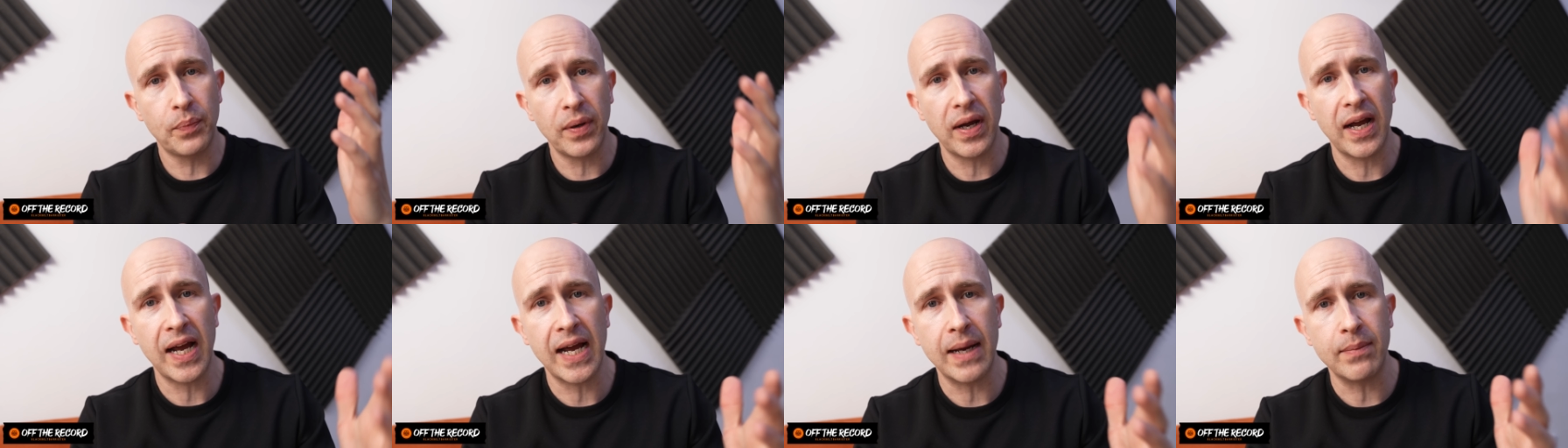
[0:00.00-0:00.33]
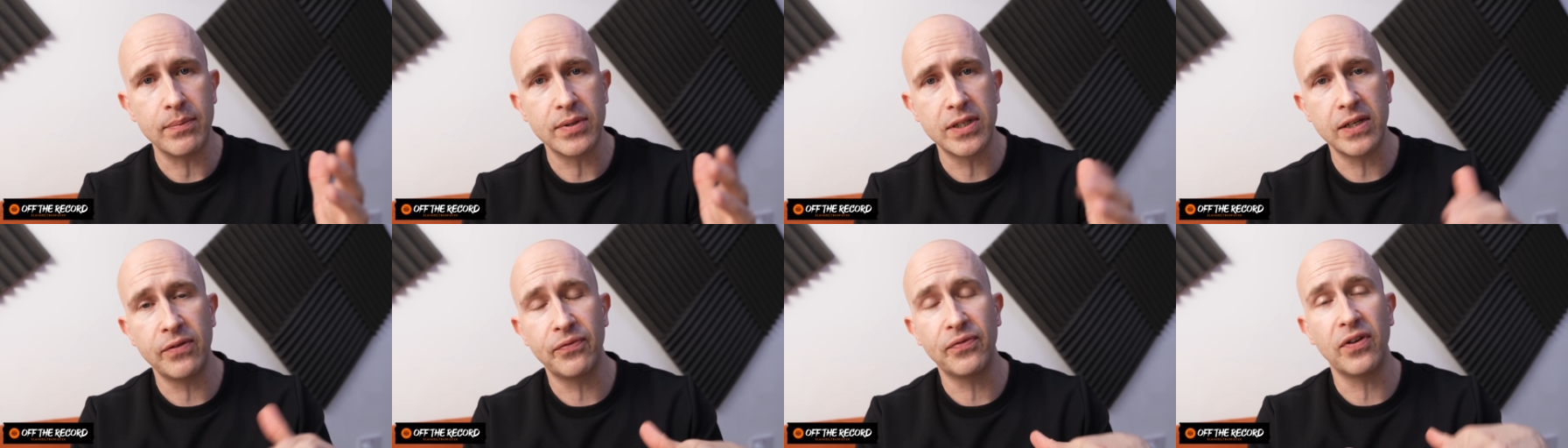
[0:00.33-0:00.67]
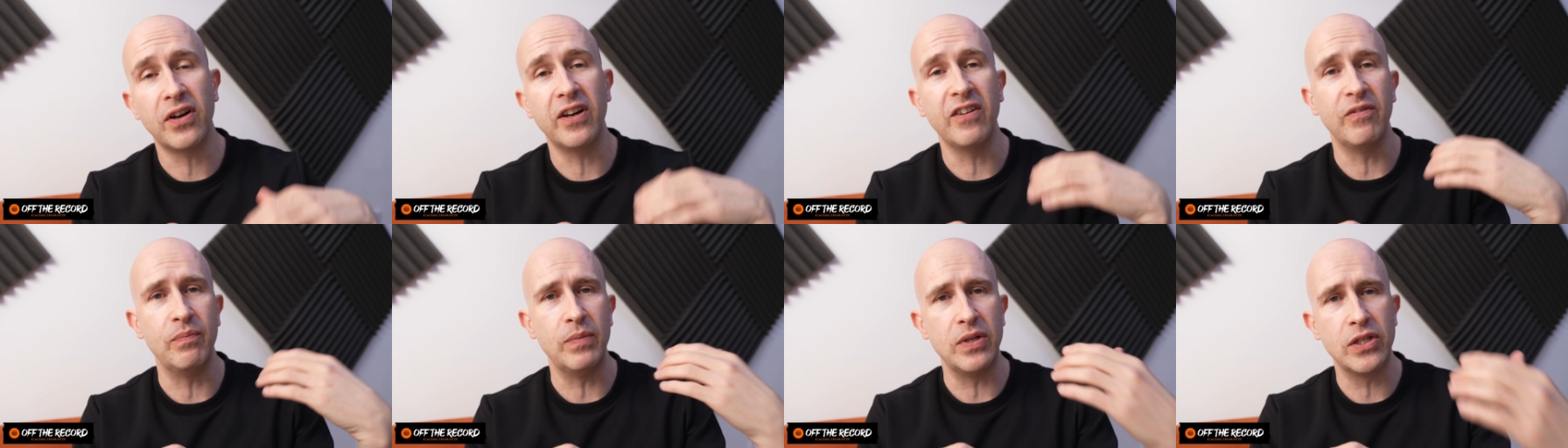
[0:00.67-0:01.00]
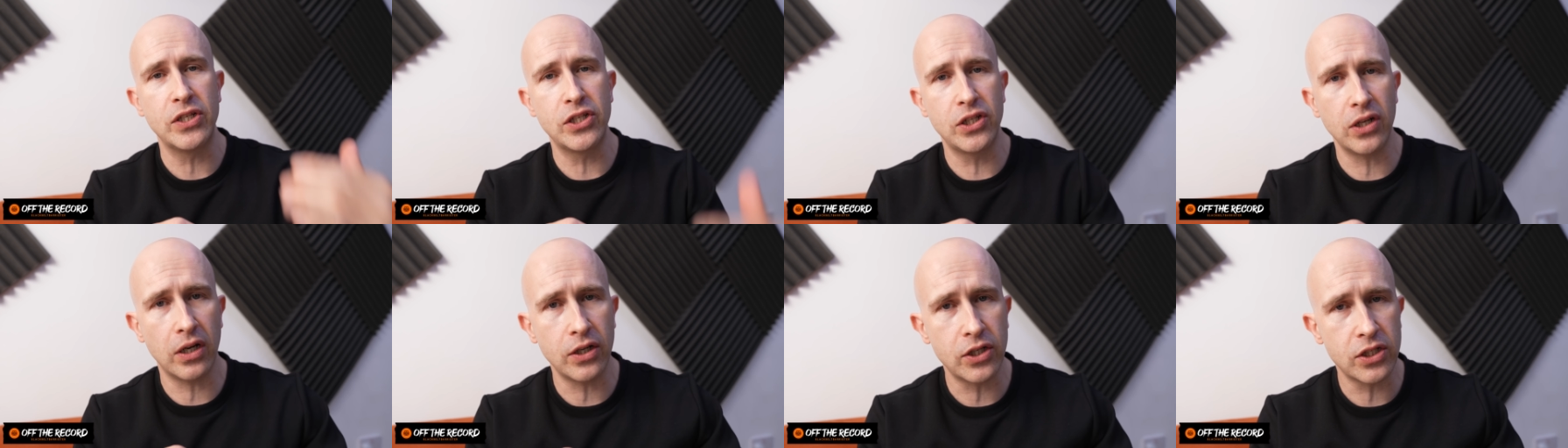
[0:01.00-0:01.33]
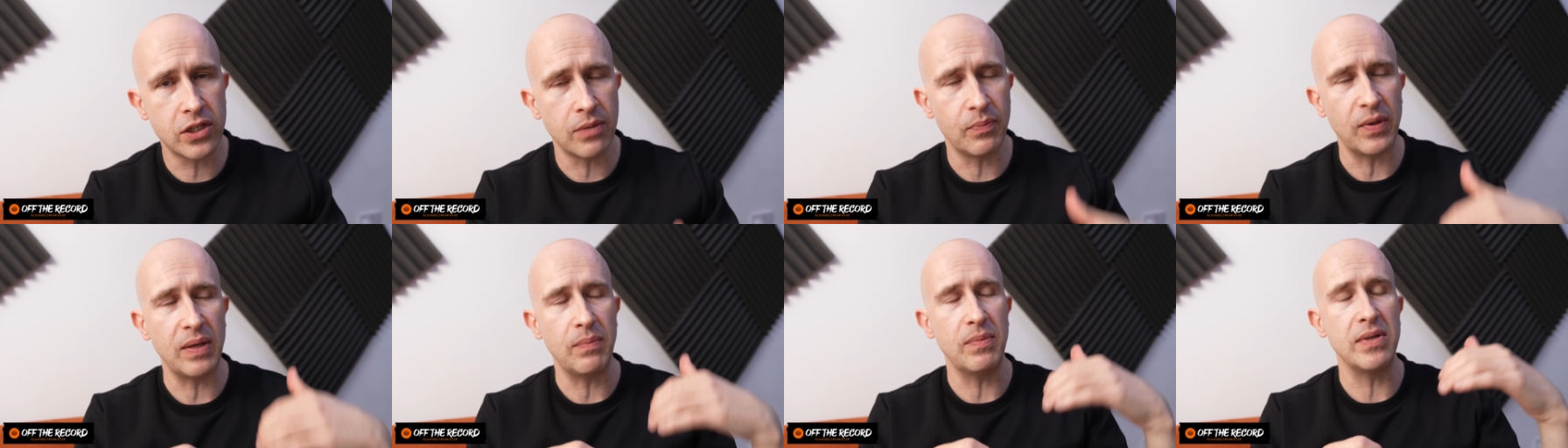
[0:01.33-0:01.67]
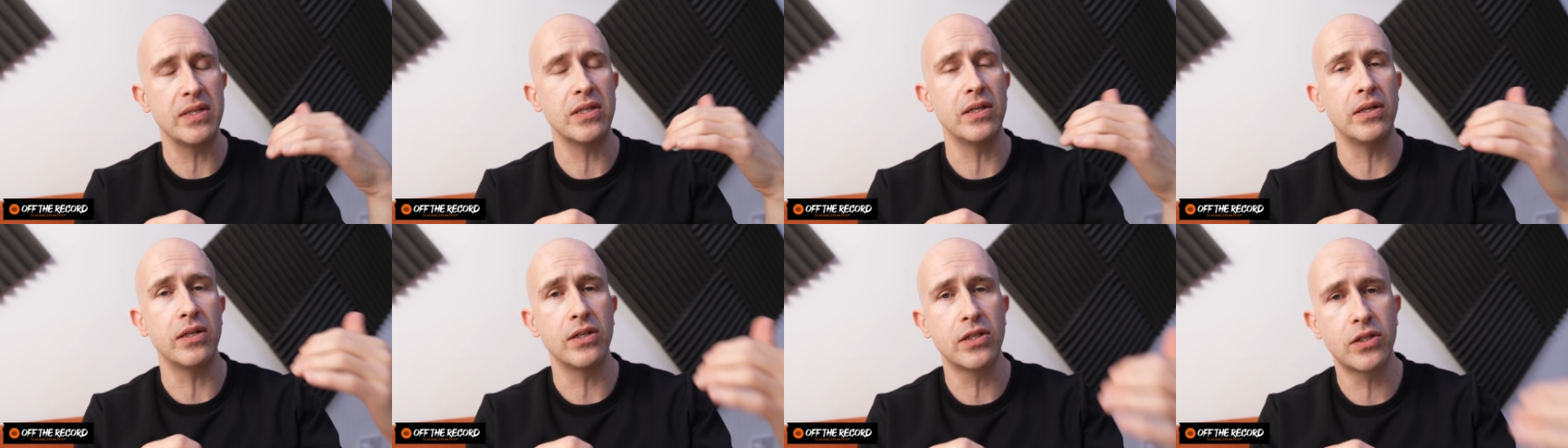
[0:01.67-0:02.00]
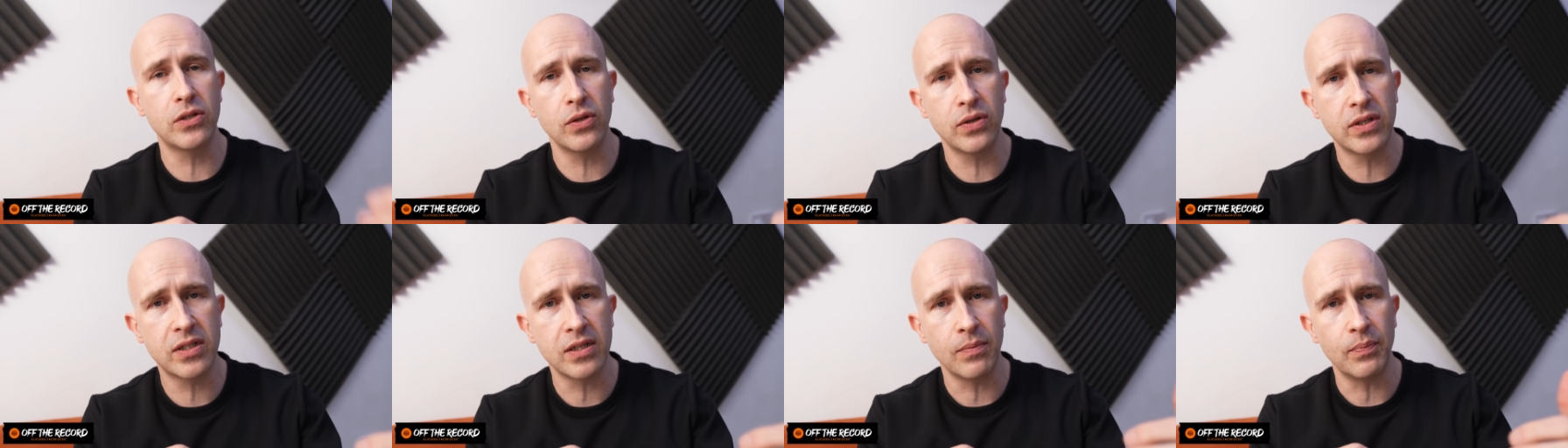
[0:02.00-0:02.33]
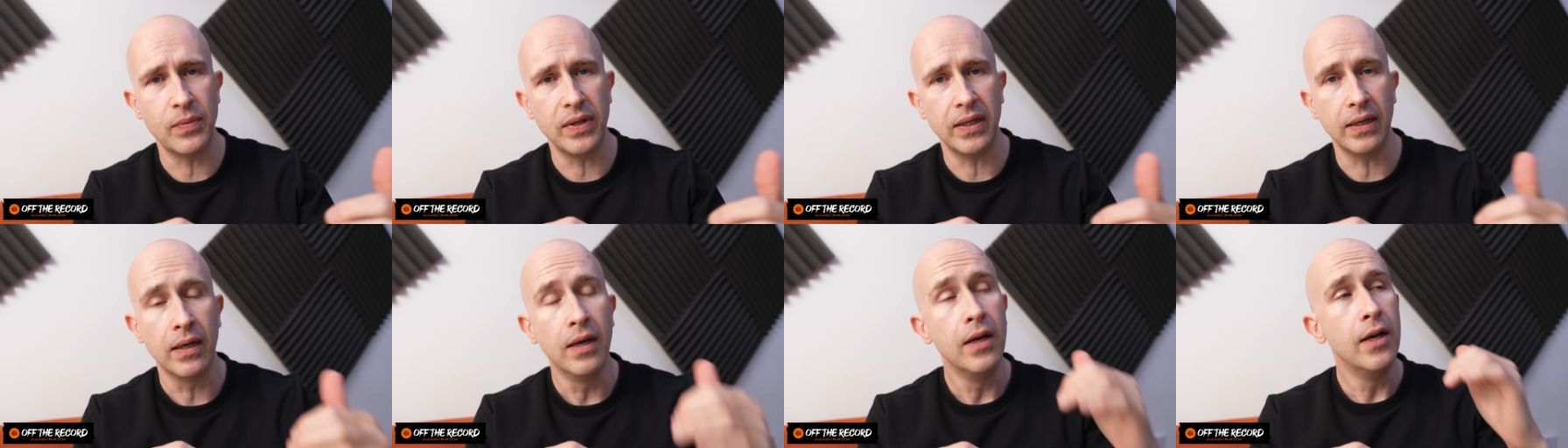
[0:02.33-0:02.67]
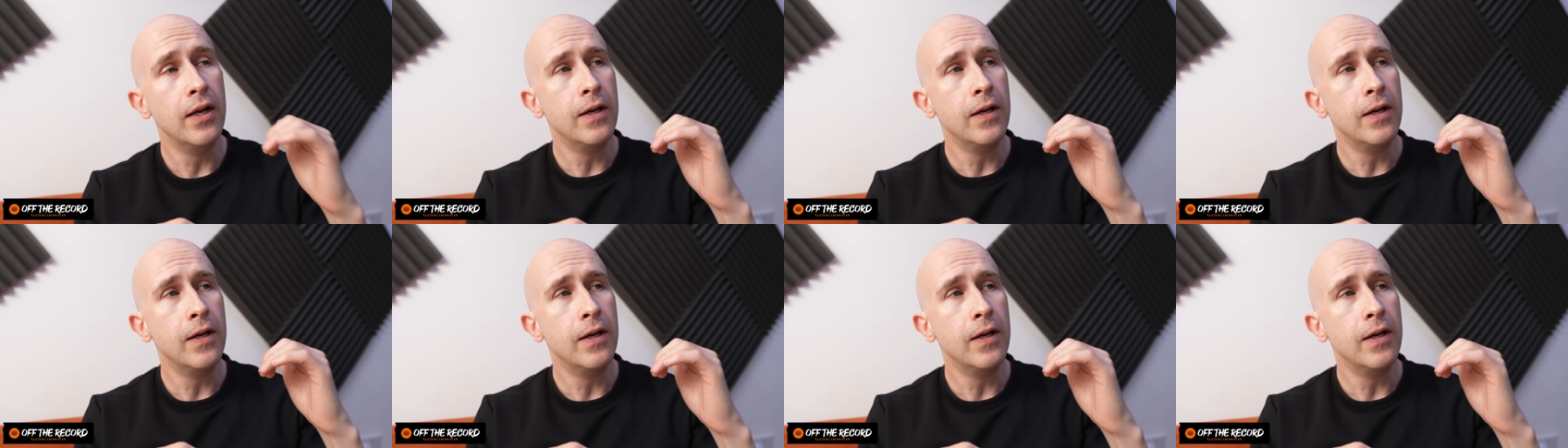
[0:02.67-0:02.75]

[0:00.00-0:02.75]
perhaps, if I've misjudged something, misunderstood something.